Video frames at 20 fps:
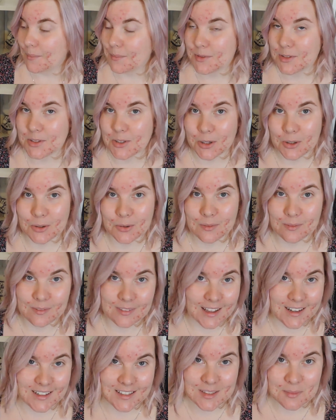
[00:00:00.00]
so
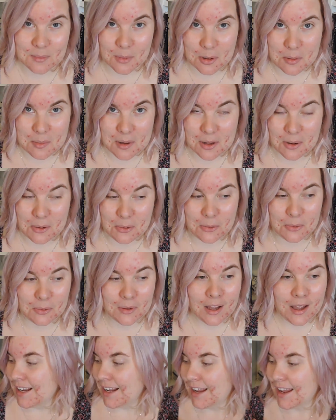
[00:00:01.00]
that doesn't bother me at
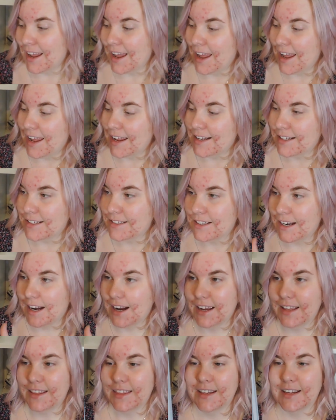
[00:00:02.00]
all, and
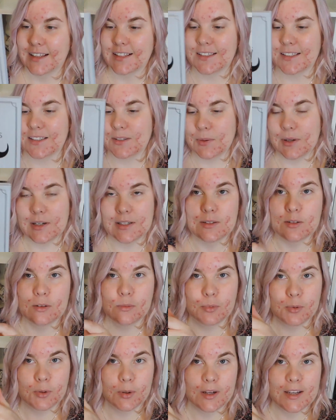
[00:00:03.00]
I think it's the sweetest
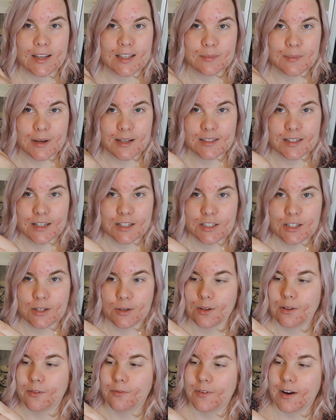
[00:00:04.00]
little book. His mustache
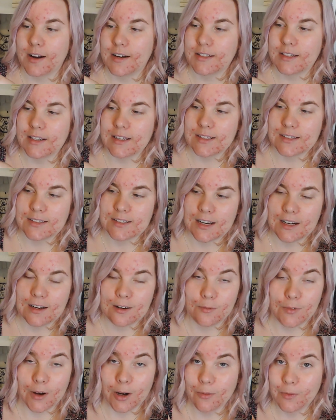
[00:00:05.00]
here on the front is done
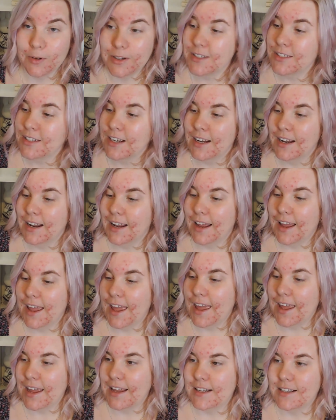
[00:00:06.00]
in velvet,
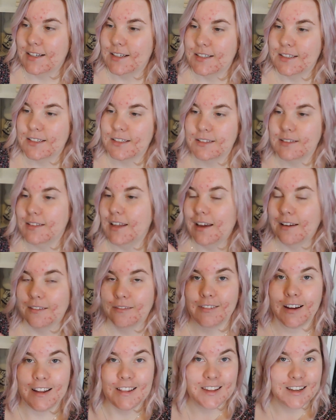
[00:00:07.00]
and yeah,
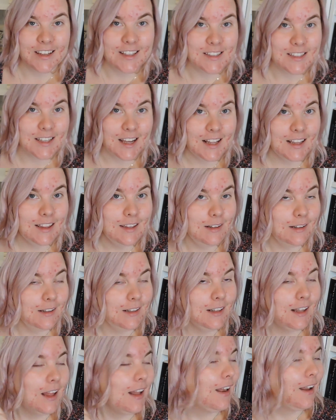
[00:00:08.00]
I think it's a
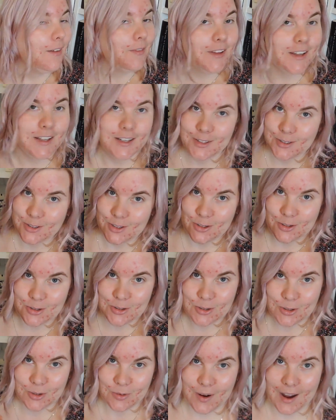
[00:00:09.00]
little lovely addition
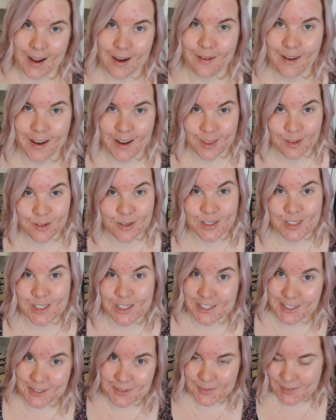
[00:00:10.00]
to our Agatha Christie
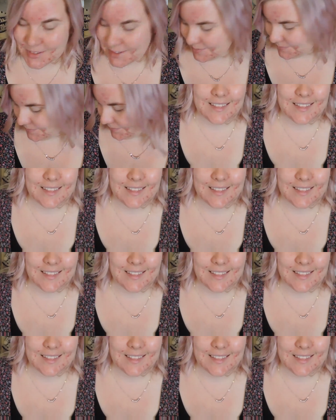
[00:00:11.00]
shelves.